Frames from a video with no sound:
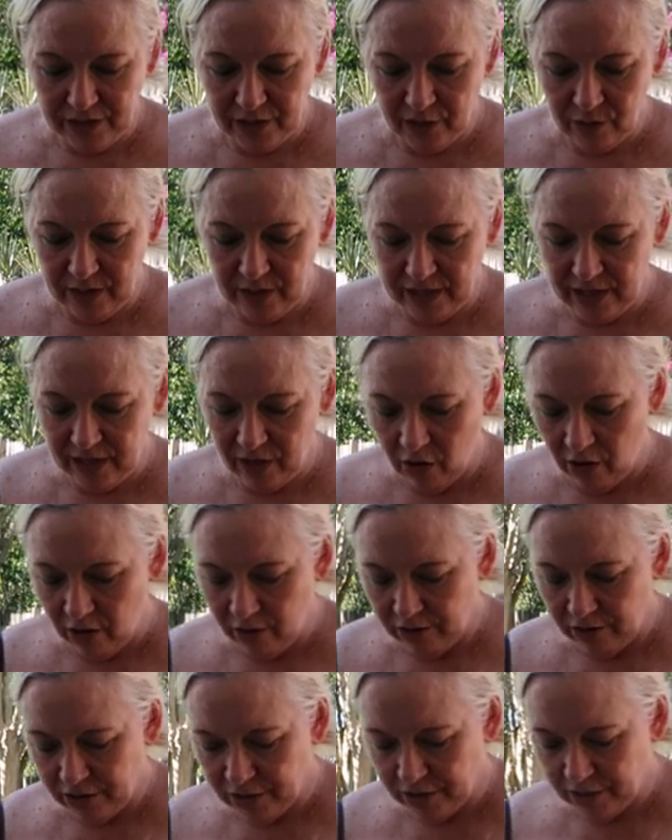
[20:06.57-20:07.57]
do need the
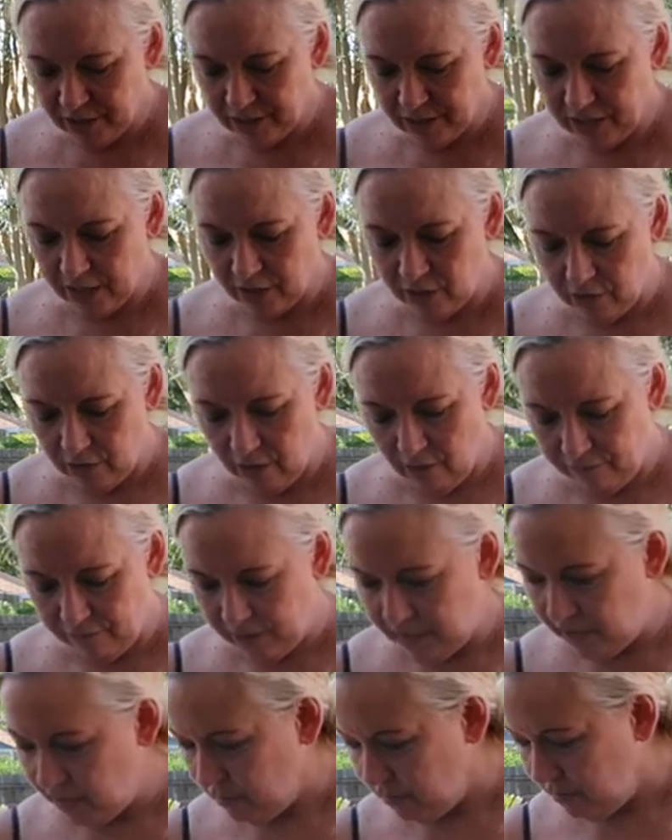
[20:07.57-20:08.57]
orange sticker off of
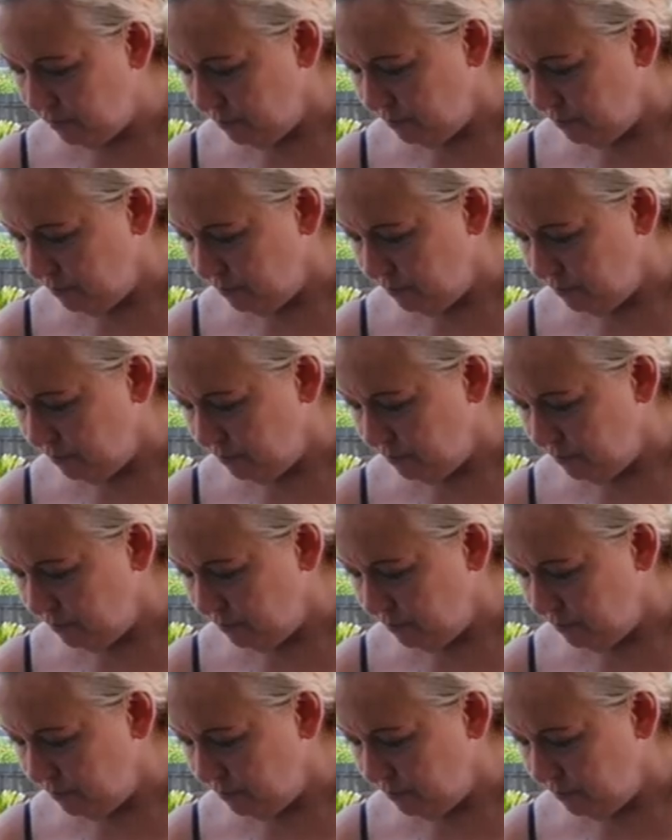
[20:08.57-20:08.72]
here.